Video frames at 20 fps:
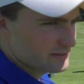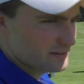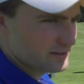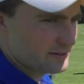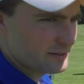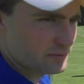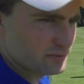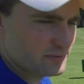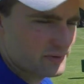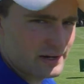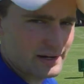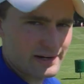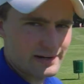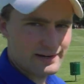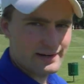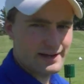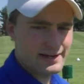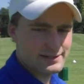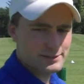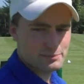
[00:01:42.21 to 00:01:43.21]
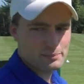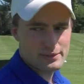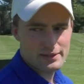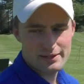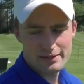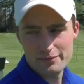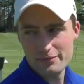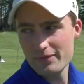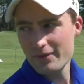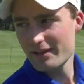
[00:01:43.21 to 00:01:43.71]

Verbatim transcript: Uh, we've got a nice big